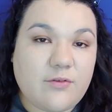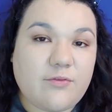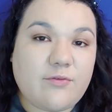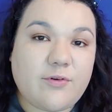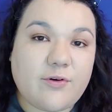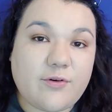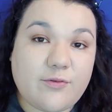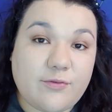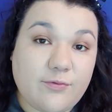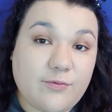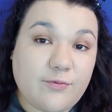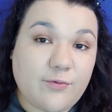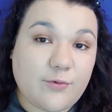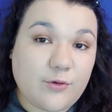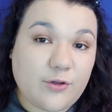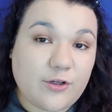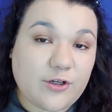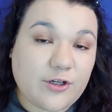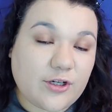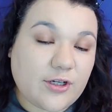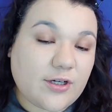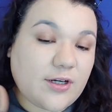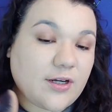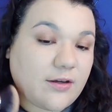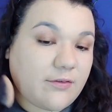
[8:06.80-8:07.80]
for a
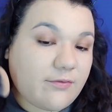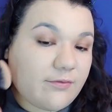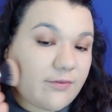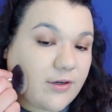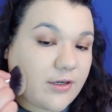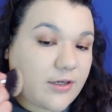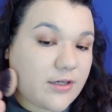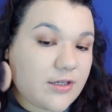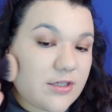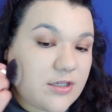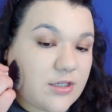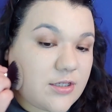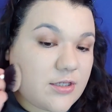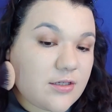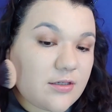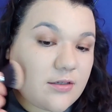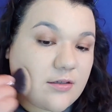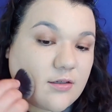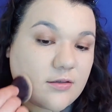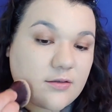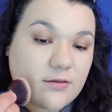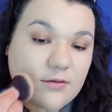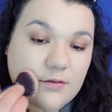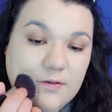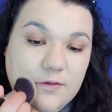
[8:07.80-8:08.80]
fuller coverage,
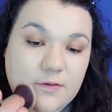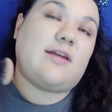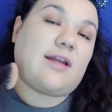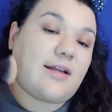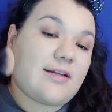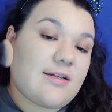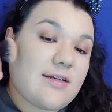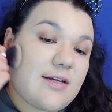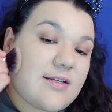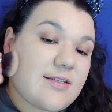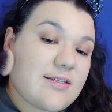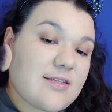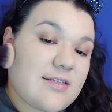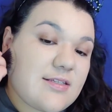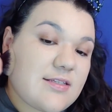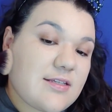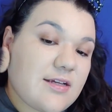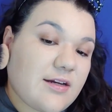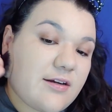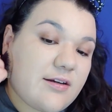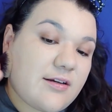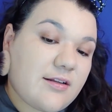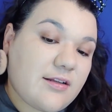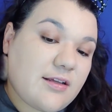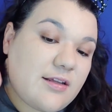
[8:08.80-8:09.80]
not
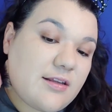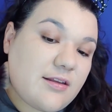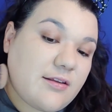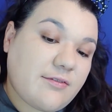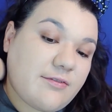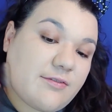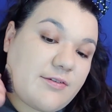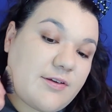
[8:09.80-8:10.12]
necessarily the